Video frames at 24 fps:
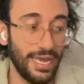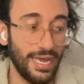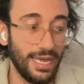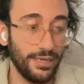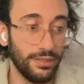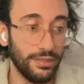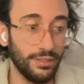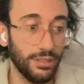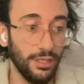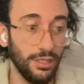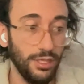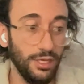
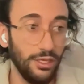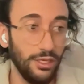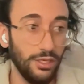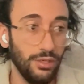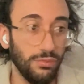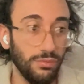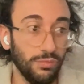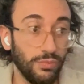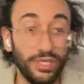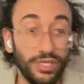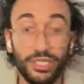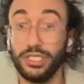And
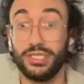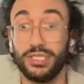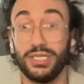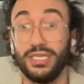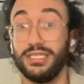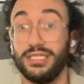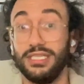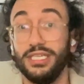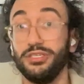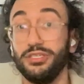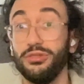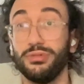we just
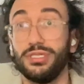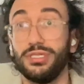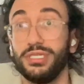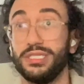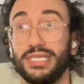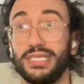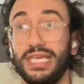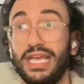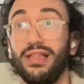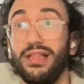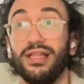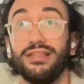continue to
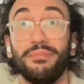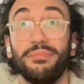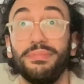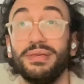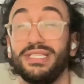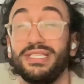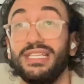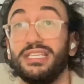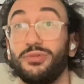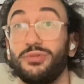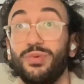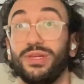scale out the
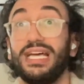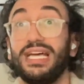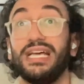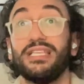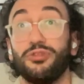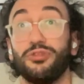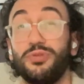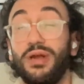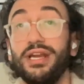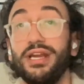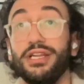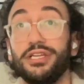business with that
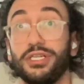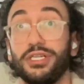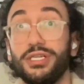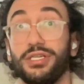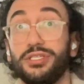strategy.